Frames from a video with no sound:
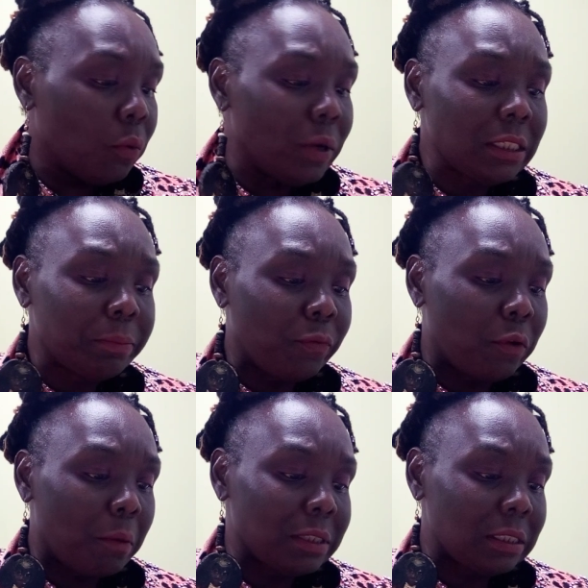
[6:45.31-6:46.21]
Recent
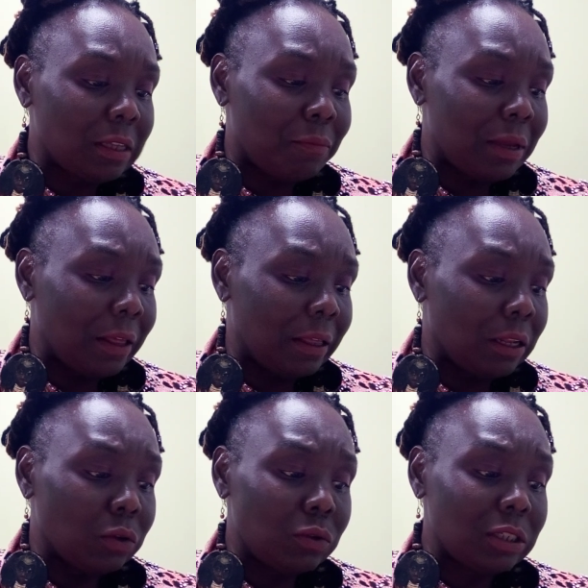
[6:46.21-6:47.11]
performances have been at
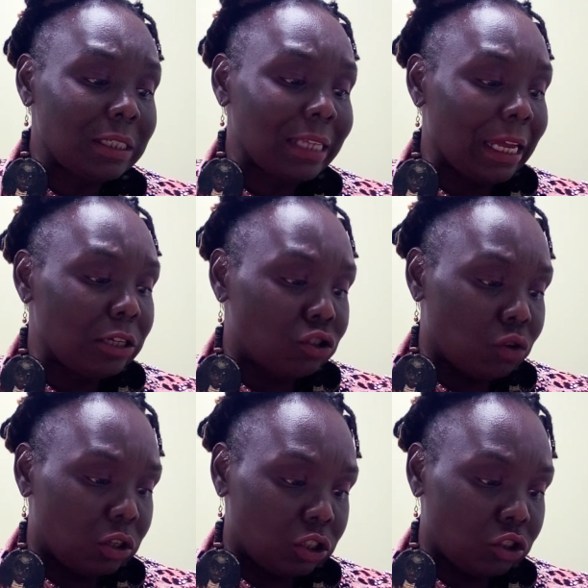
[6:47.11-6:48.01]
Illusions and
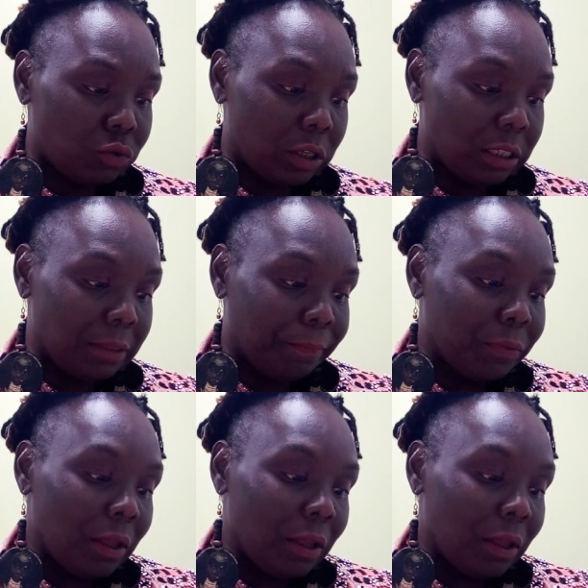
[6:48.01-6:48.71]
Georgia Street.